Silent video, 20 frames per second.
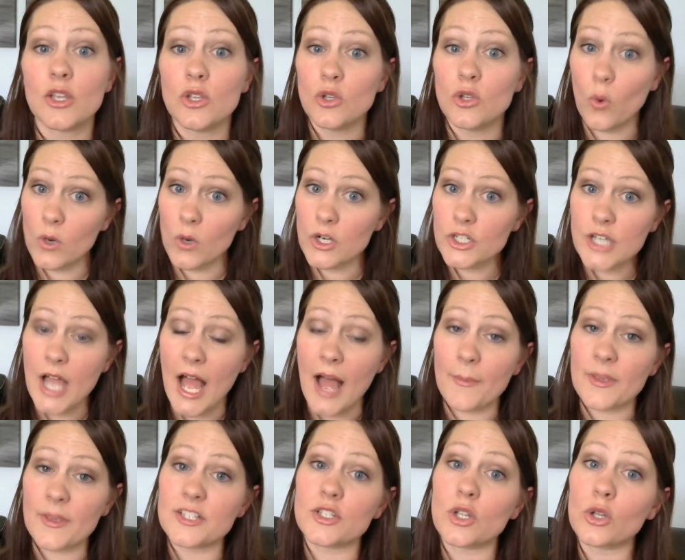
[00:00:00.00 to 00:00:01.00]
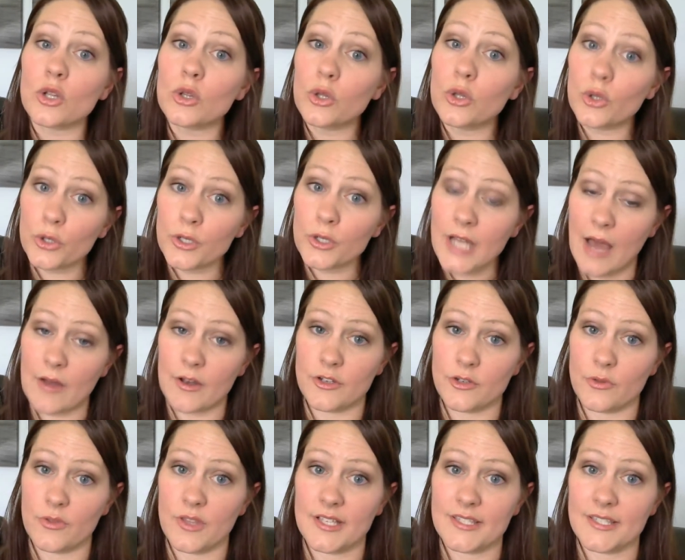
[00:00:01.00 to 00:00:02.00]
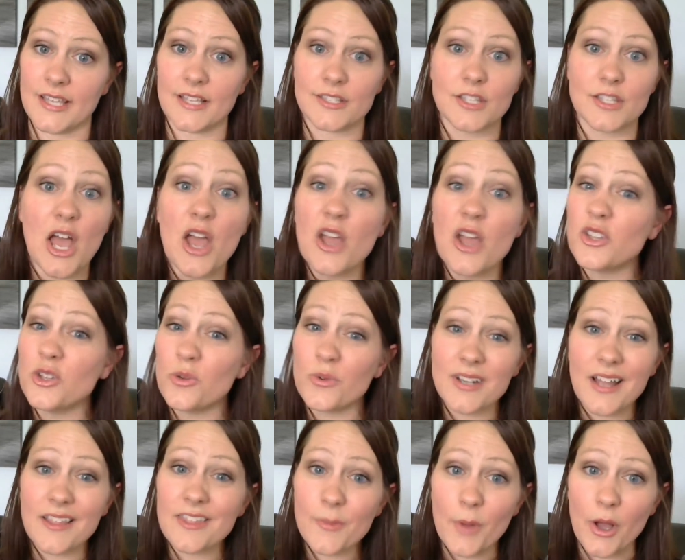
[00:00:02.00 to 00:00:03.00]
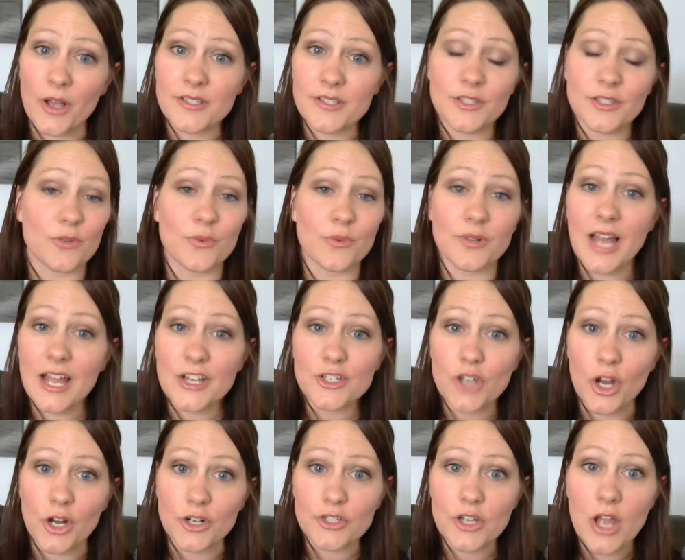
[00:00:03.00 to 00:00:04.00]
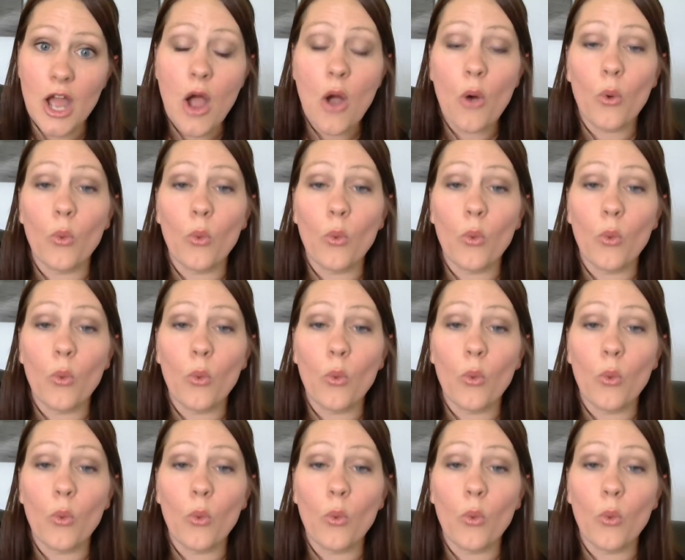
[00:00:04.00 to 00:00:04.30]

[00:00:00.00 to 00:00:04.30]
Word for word: Your job is to learn how to do these things. You are not the boss, you are not in charge.